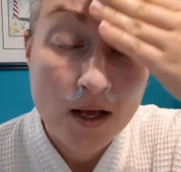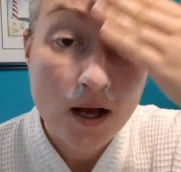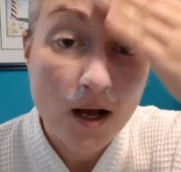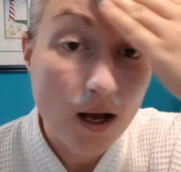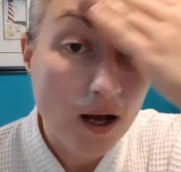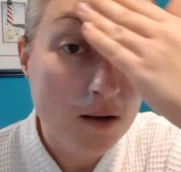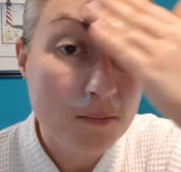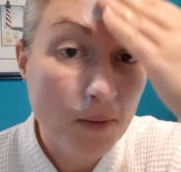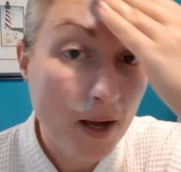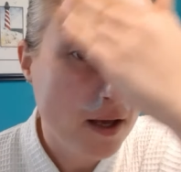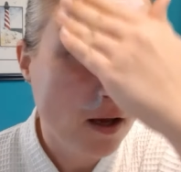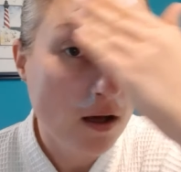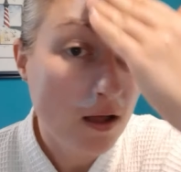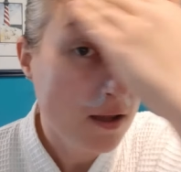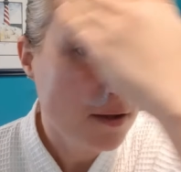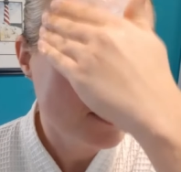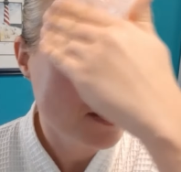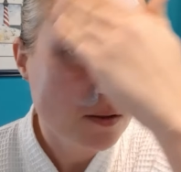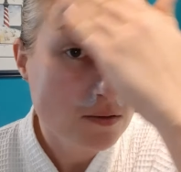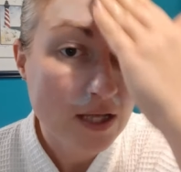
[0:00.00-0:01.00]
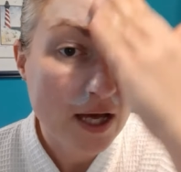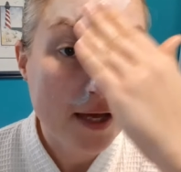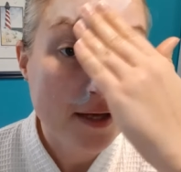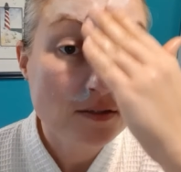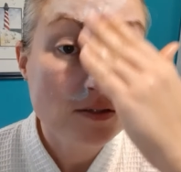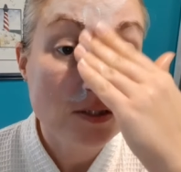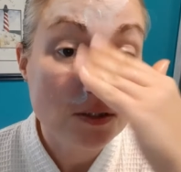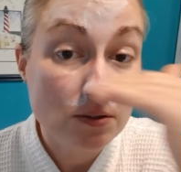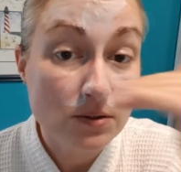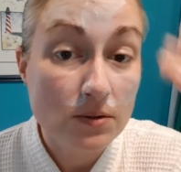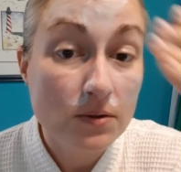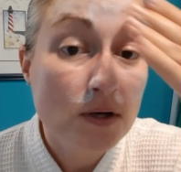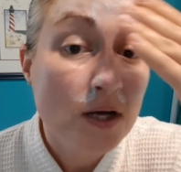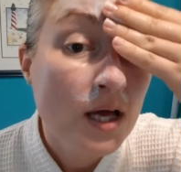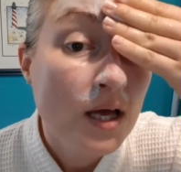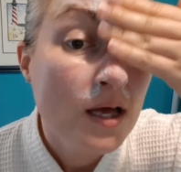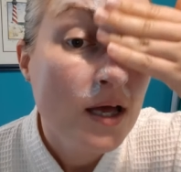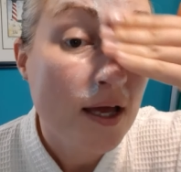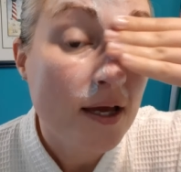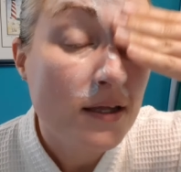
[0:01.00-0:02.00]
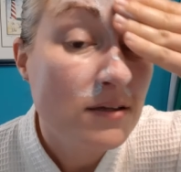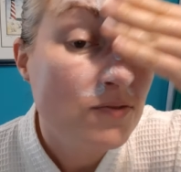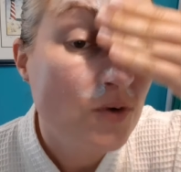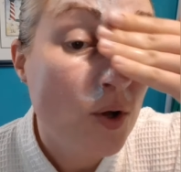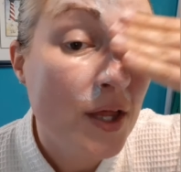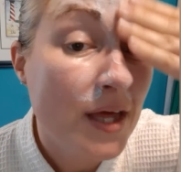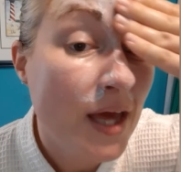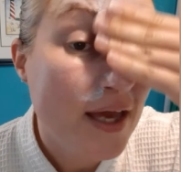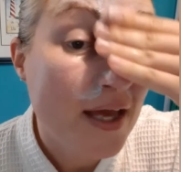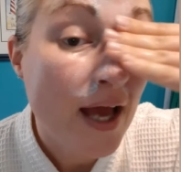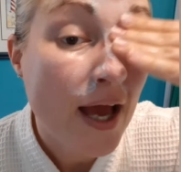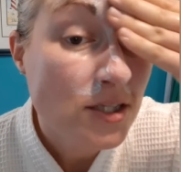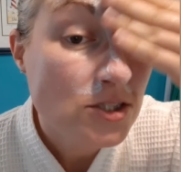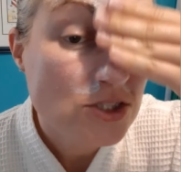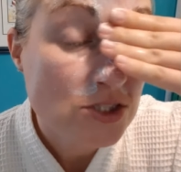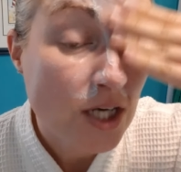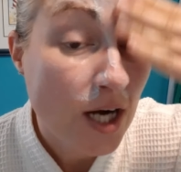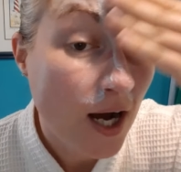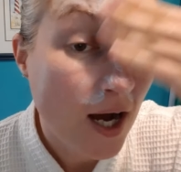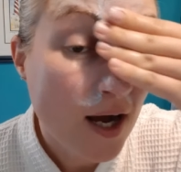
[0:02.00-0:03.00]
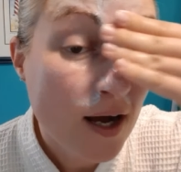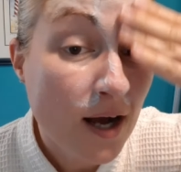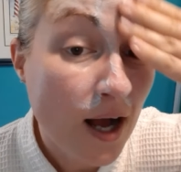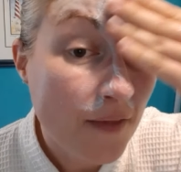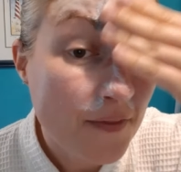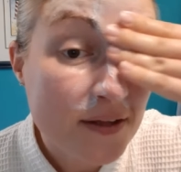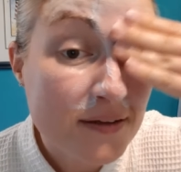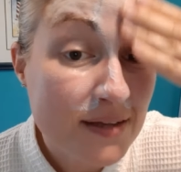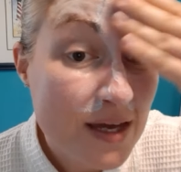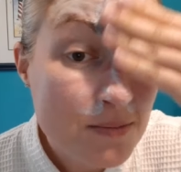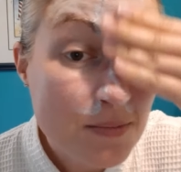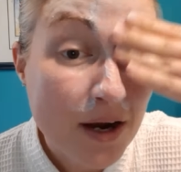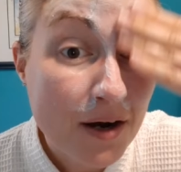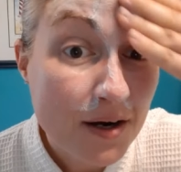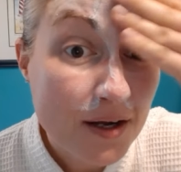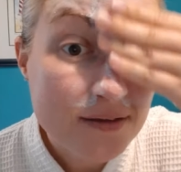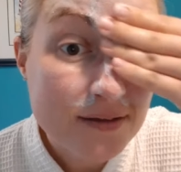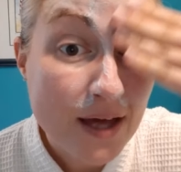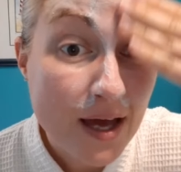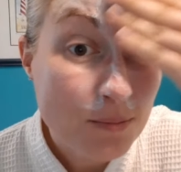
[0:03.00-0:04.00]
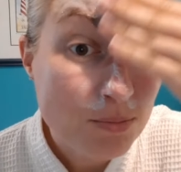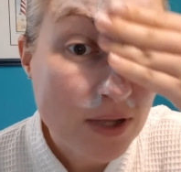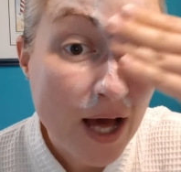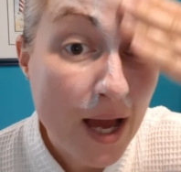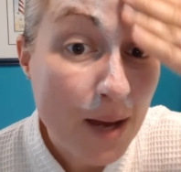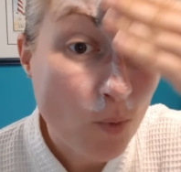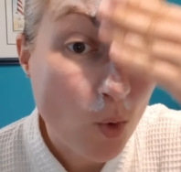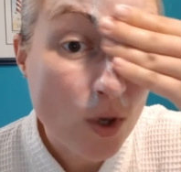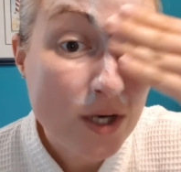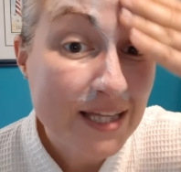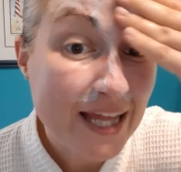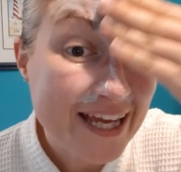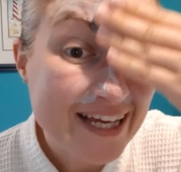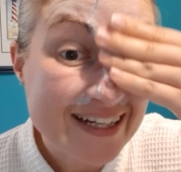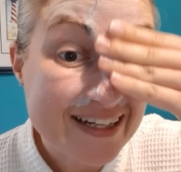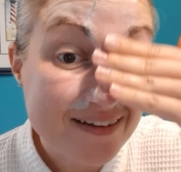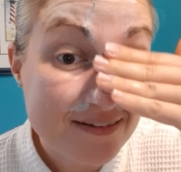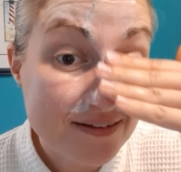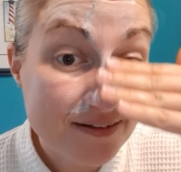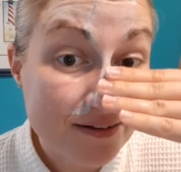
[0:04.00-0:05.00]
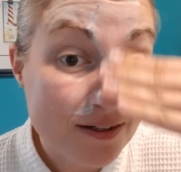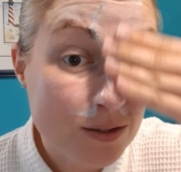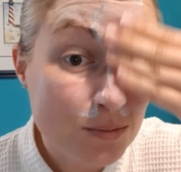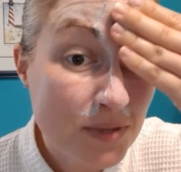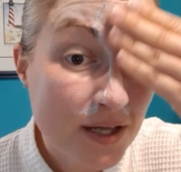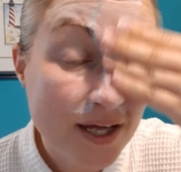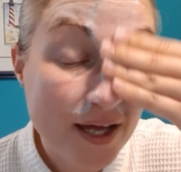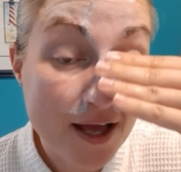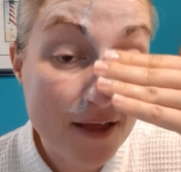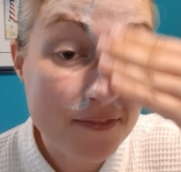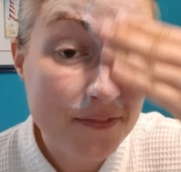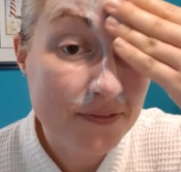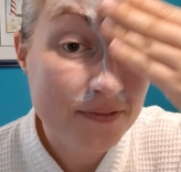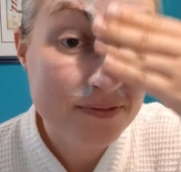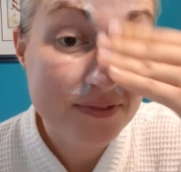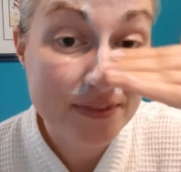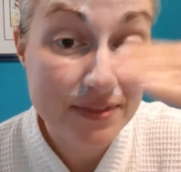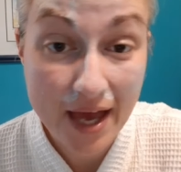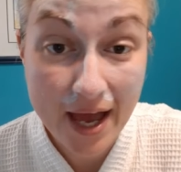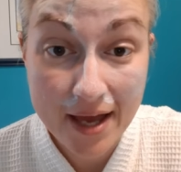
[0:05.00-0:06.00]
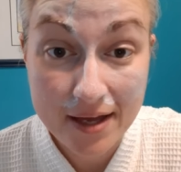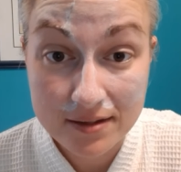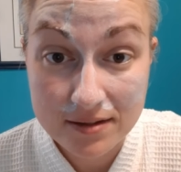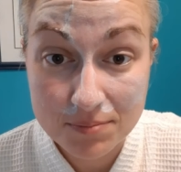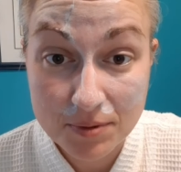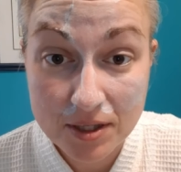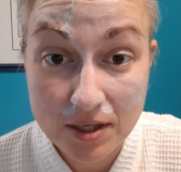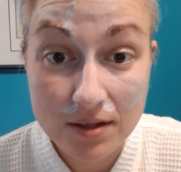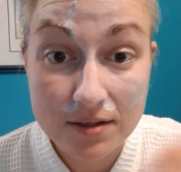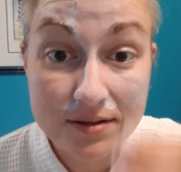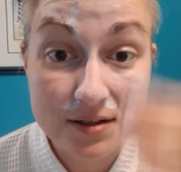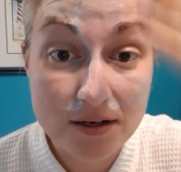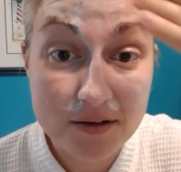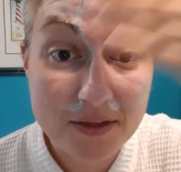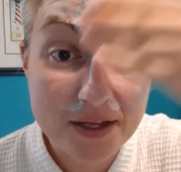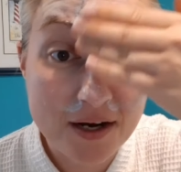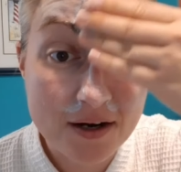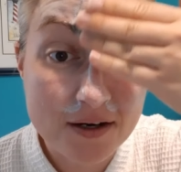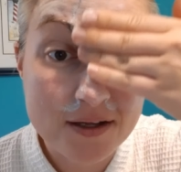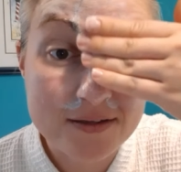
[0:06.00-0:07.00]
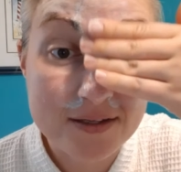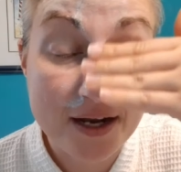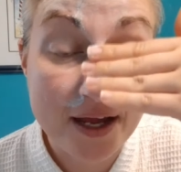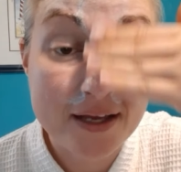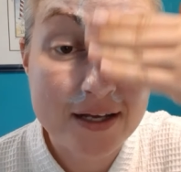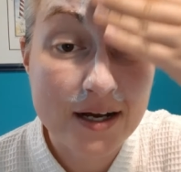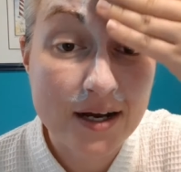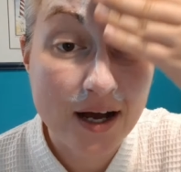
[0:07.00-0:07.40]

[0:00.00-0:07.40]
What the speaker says: I also like to exfoliate extra on the same areas I apply more lightening serum, and that is because they're the areas that I